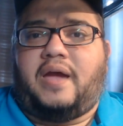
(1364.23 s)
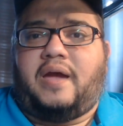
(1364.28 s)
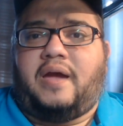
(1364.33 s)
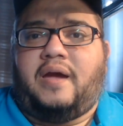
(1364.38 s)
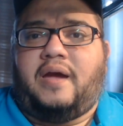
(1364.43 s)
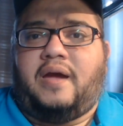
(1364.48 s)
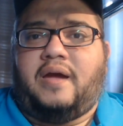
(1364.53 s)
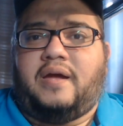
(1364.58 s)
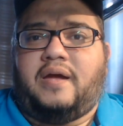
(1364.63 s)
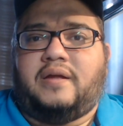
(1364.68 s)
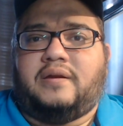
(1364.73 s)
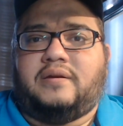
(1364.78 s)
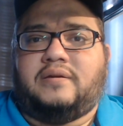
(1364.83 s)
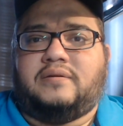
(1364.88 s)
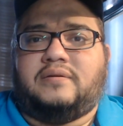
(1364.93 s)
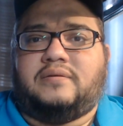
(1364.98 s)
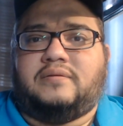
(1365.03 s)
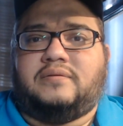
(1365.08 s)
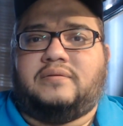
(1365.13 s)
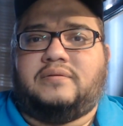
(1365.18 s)

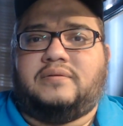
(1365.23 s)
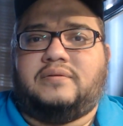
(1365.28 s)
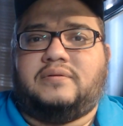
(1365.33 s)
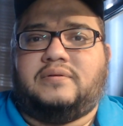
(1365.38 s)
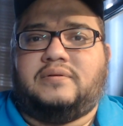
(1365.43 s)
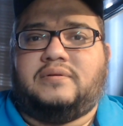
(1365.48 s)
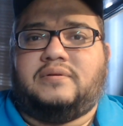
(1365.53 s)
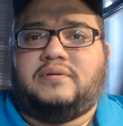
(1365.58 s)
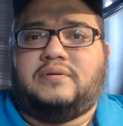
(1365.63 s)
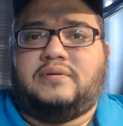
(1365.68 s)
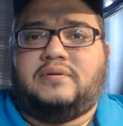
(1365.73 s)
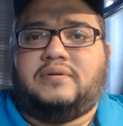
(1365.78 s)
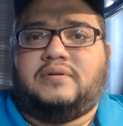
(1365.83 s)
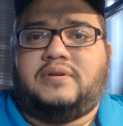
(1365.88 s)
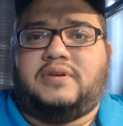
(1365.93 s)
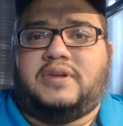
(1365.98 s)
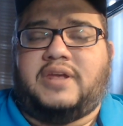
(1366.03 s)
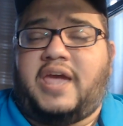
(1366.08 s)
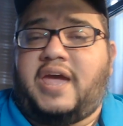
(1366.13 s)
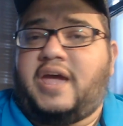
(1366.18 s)
And
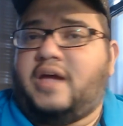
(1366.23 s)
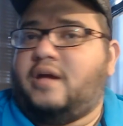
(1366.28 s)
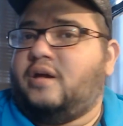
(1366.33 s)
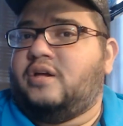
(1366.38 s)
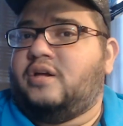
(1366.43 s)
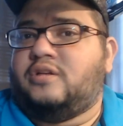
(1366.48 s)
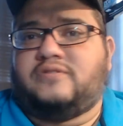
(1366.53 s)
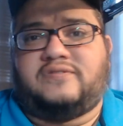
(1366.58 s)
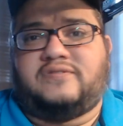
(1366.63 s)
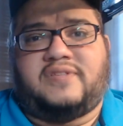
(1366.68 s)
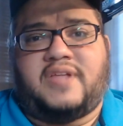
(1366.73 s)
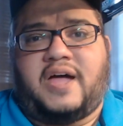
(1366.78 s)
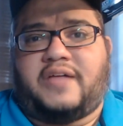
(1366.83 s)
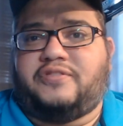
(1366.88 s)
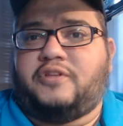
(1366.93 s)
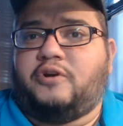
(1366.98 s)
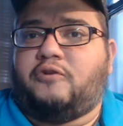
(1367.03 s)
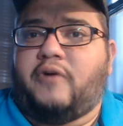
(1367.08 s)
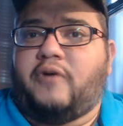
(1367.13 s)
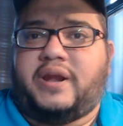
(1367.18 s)
yeah, it's
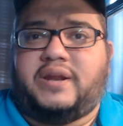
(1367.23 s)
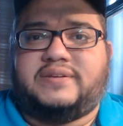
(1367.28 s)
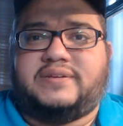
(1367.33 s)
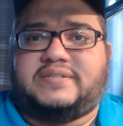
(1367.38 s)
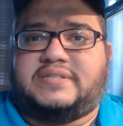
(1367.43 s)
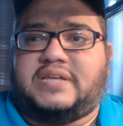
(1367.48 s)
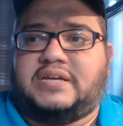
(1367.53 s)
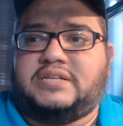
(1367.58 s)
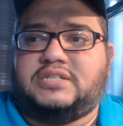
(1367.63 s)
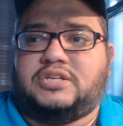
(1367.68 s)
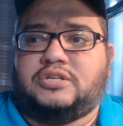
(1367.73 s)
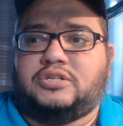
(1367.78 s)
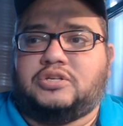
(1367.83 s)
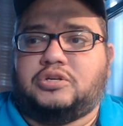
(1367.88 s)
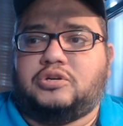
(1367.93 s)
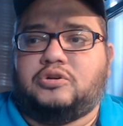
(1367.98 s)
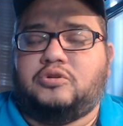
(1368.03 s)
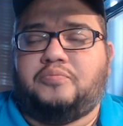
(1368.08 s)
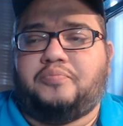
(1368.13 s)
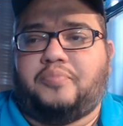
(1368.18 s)
not the greatest thing to
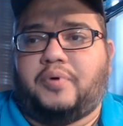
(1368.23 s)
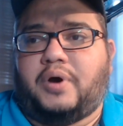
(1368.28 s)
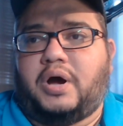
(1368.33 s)
do,